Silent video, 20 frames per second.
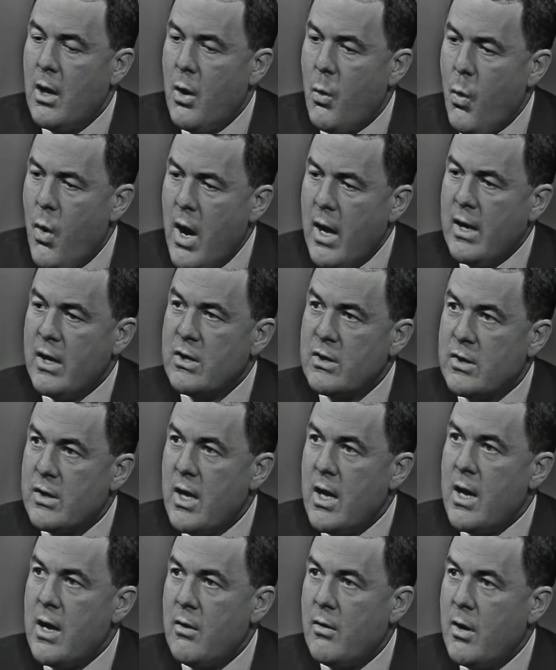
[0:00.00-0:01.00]
What is
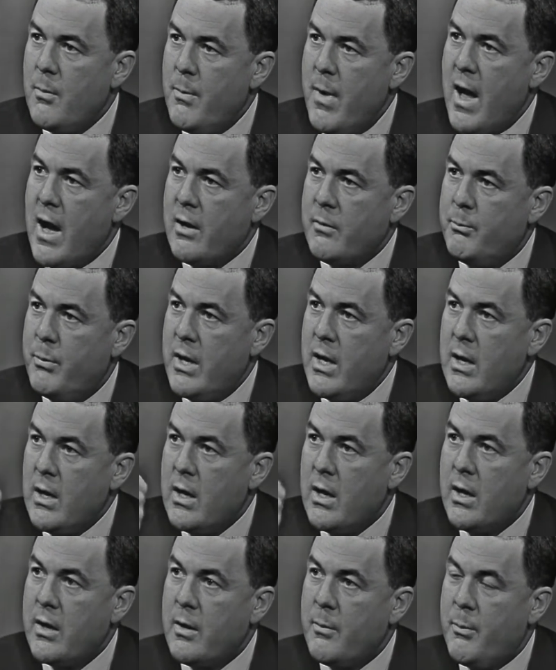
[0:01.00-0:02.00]
there about being
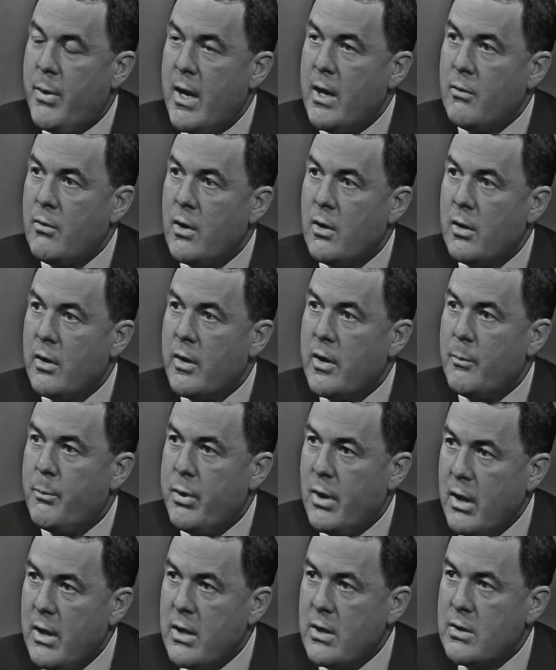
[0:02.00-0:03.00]
on the payroll of the
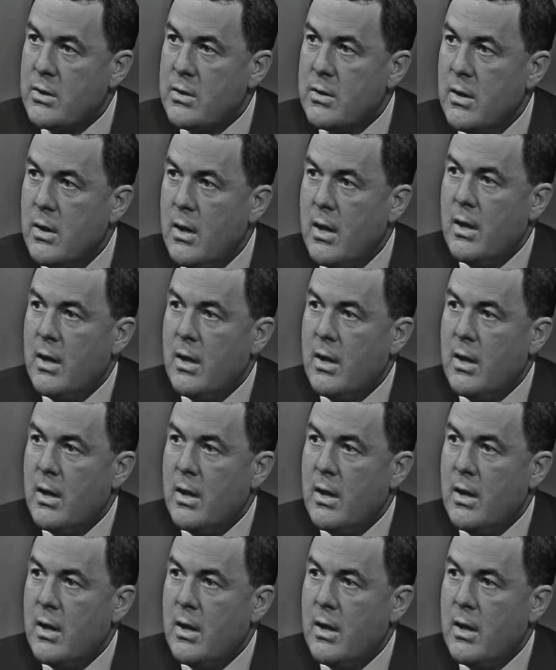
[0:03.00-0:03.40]
police